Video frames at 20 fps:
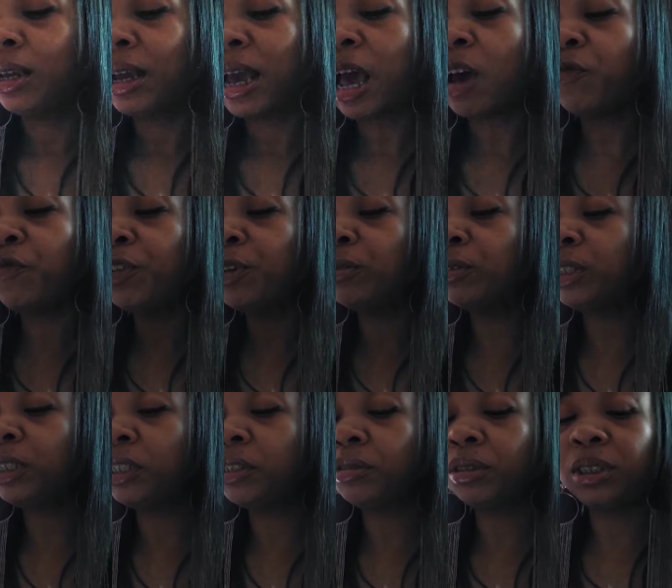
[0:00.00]
i feel
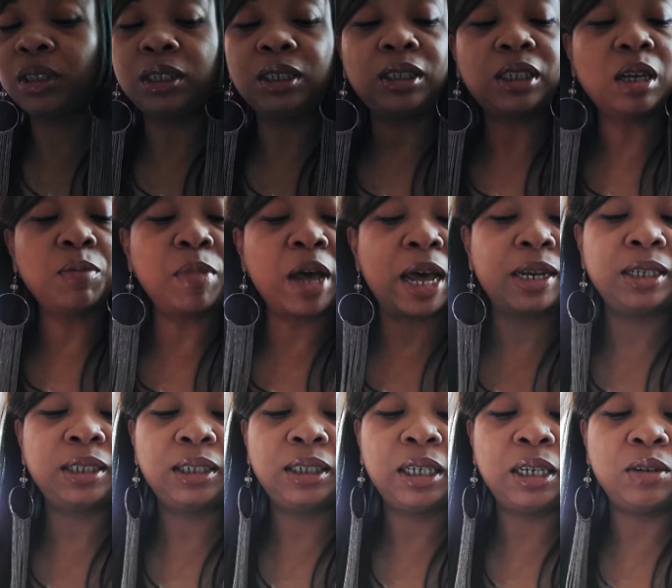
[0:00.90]
seriously somebody
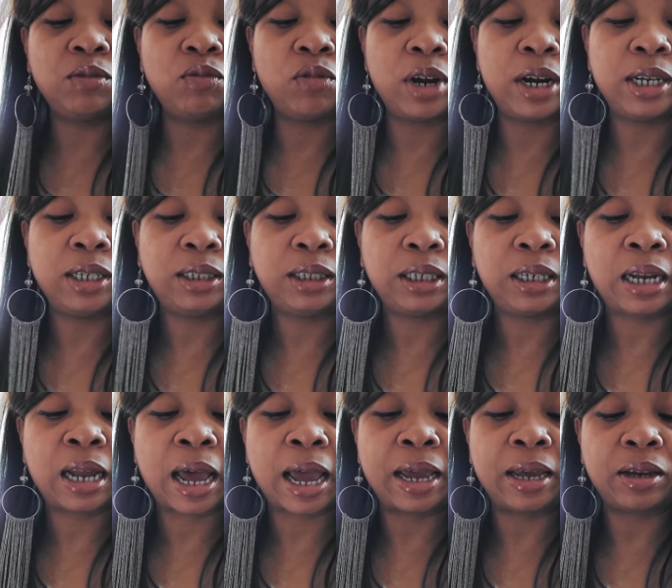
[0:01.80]
is getting ready to
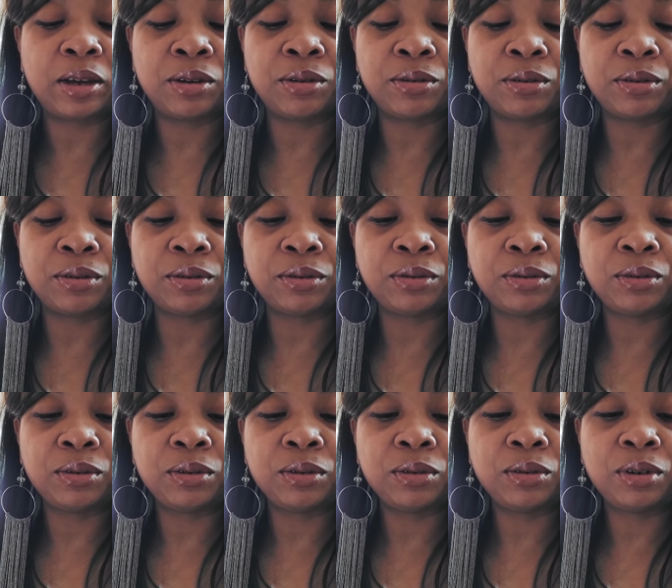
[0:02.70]
like
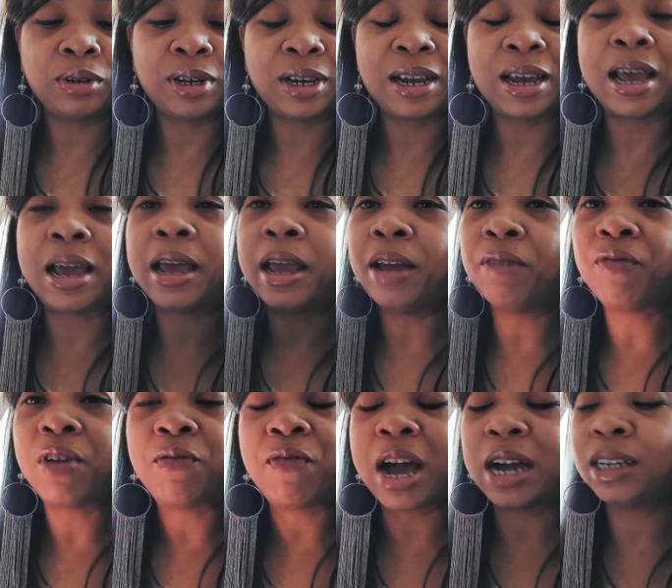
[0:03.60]
if,
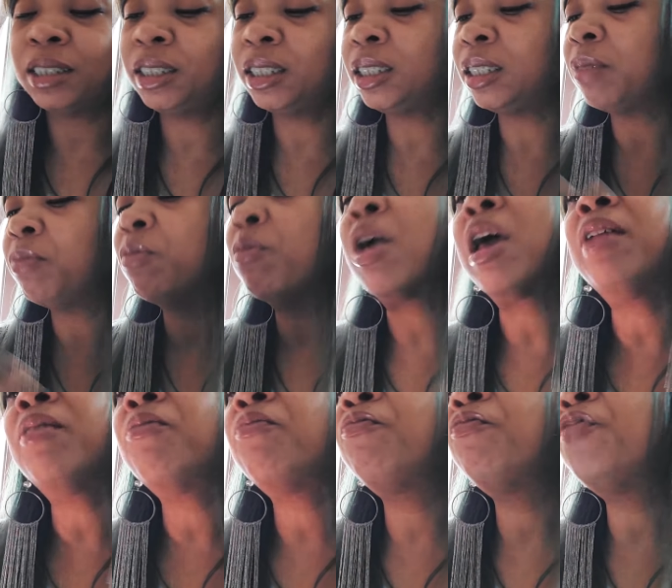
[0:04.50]
if i could just
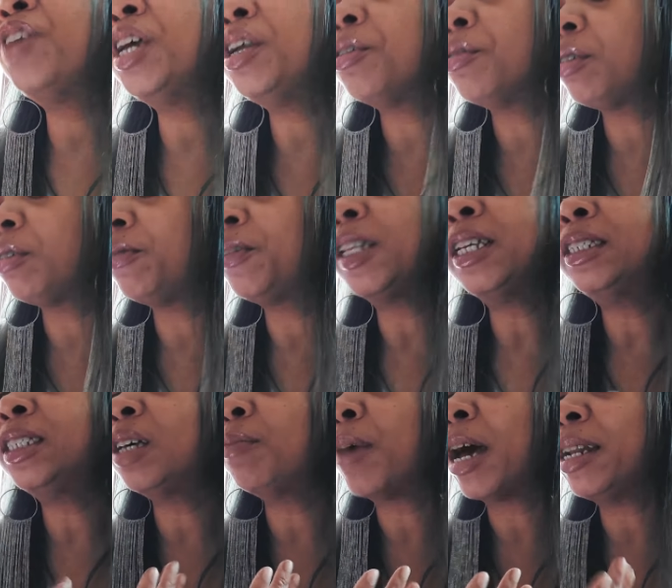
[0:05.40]
figuratively,
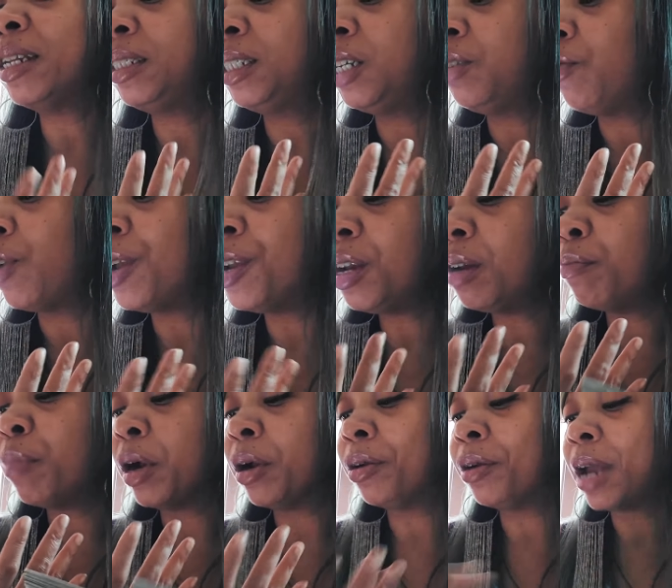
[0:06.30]
somebody's getting ready to
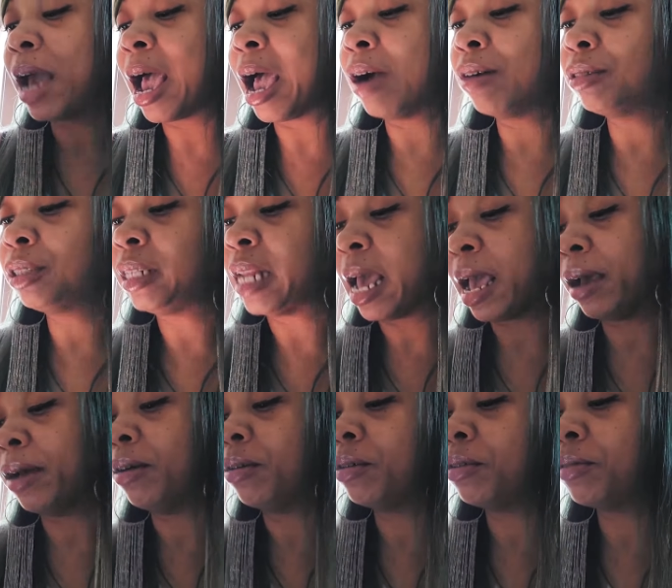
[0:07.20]
burn the house
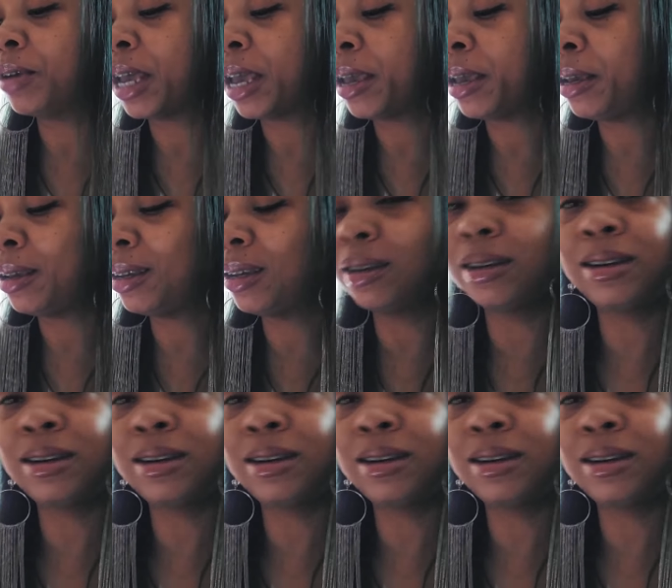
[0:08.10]
down, okay?